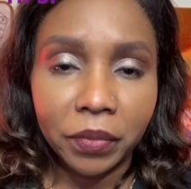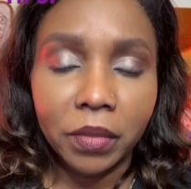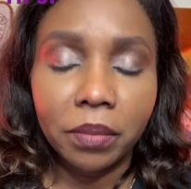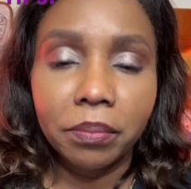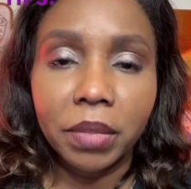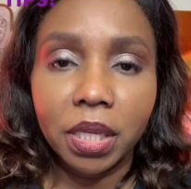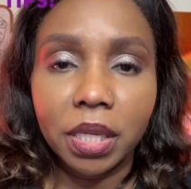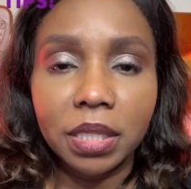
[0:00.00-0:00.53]

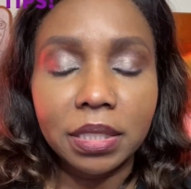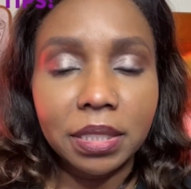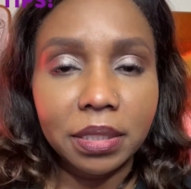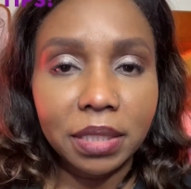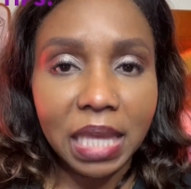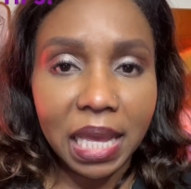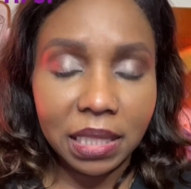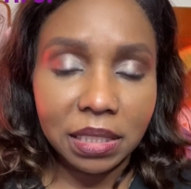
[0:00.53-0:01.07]
because
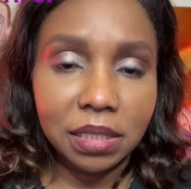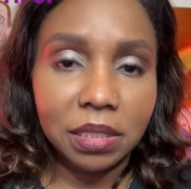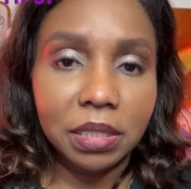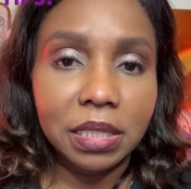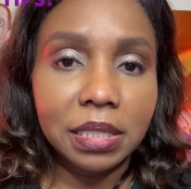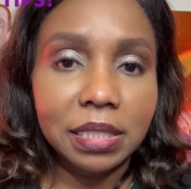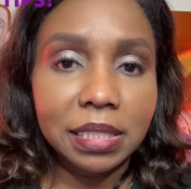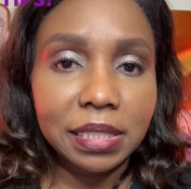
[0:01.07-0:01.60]
that's
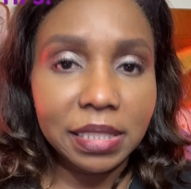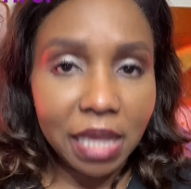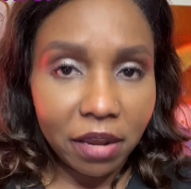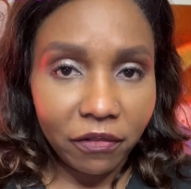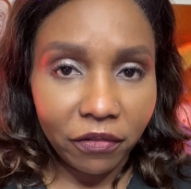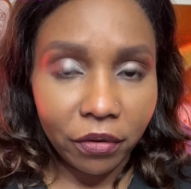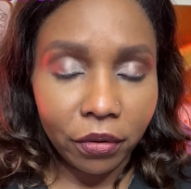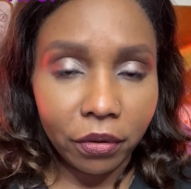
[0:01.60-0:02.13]

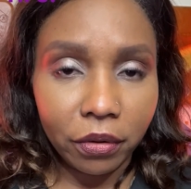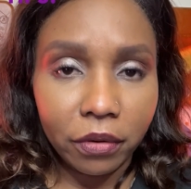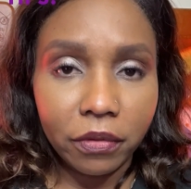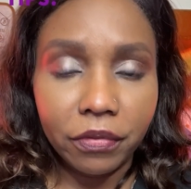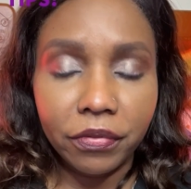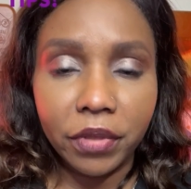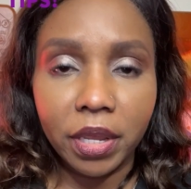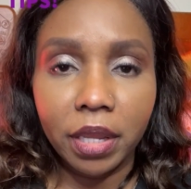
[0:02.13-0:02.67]
safer
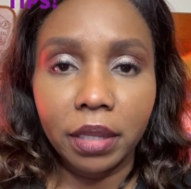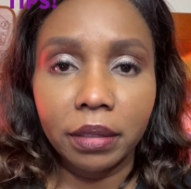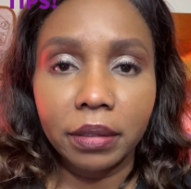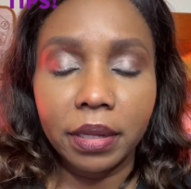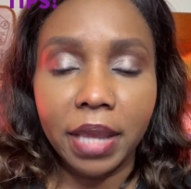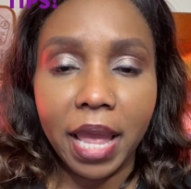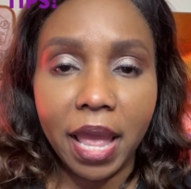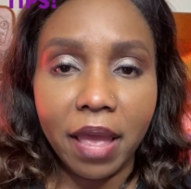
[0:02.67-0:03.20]
than
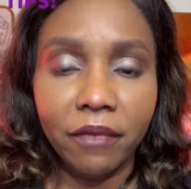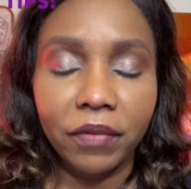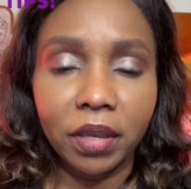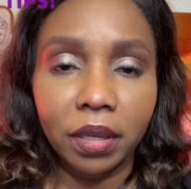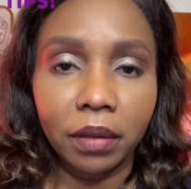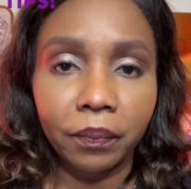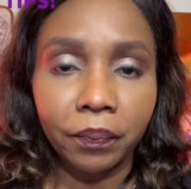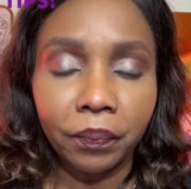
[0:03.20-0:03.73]
having